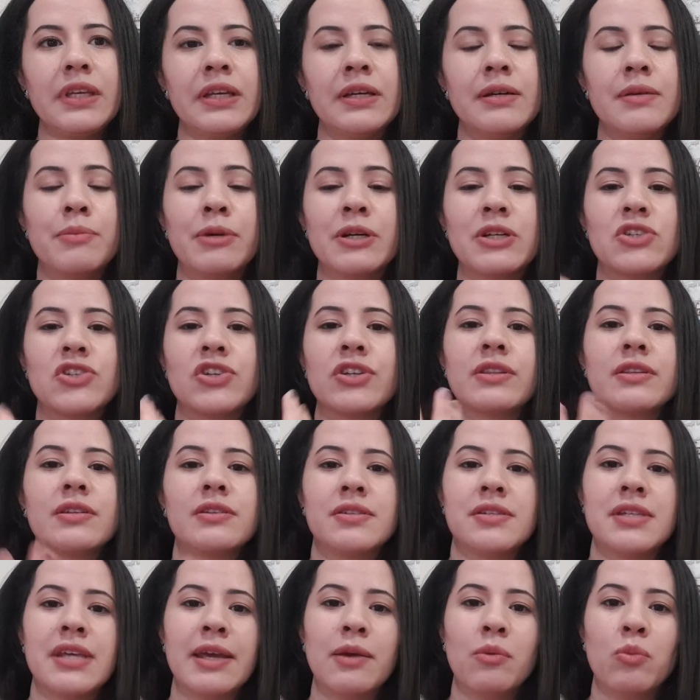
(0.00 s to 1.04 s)
Much in the
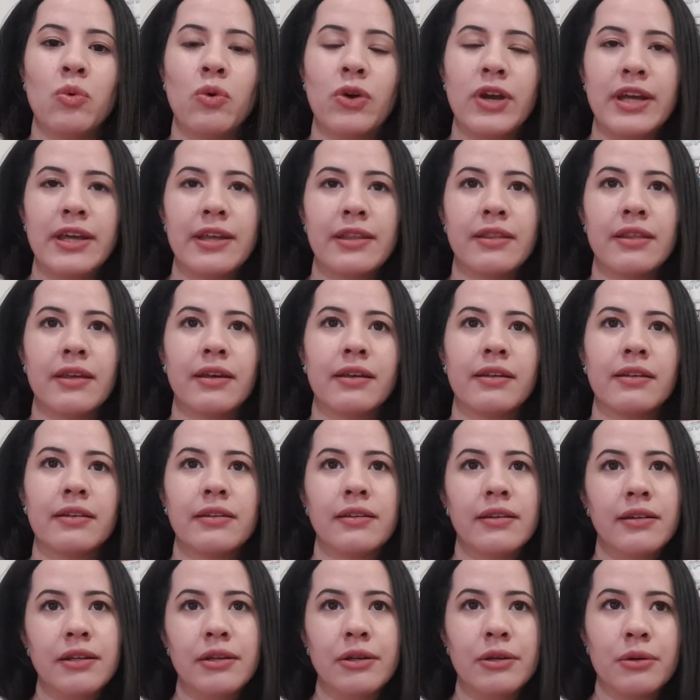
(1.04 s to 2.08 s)
same way that,
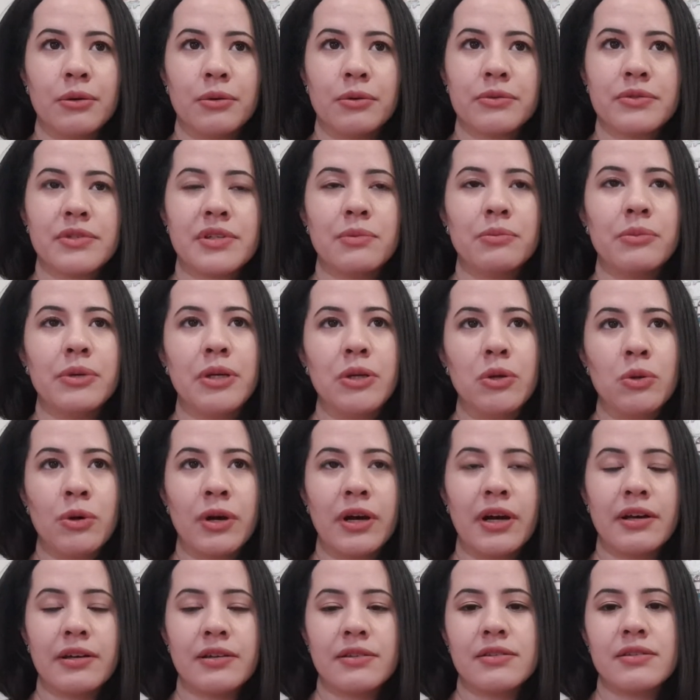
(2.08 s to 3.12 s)
you know, somebody who
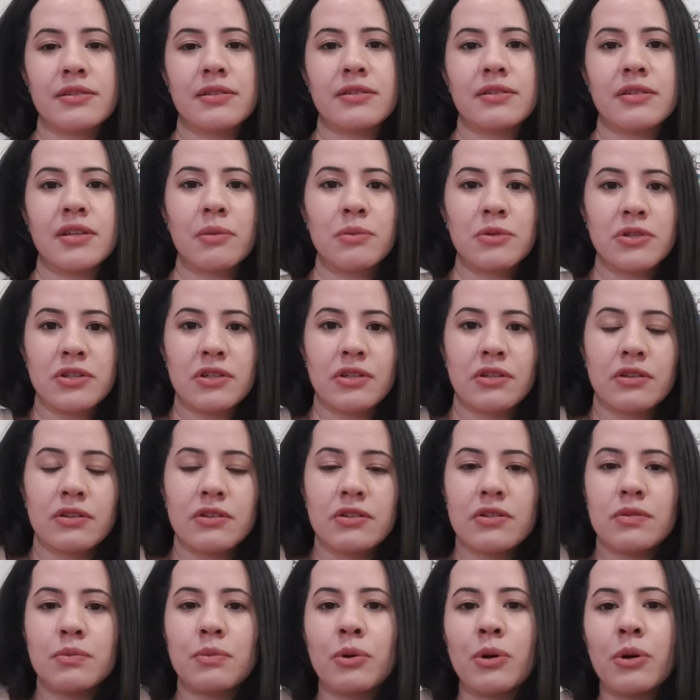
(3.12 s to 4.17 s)
has a
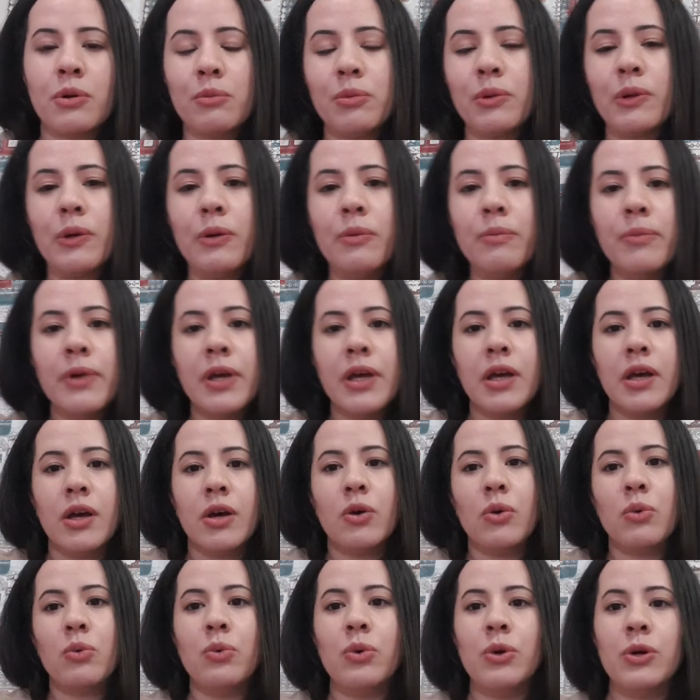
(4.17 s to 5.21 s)
substance problem
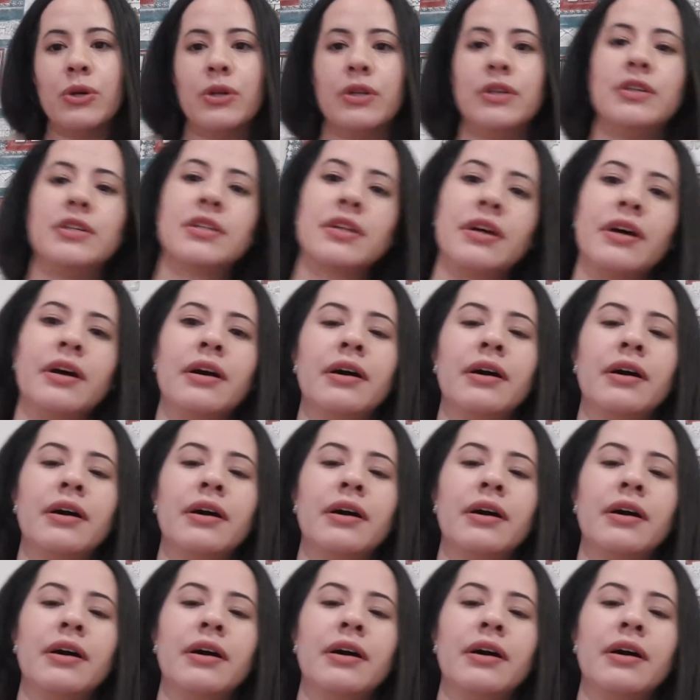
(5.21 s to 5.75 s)
would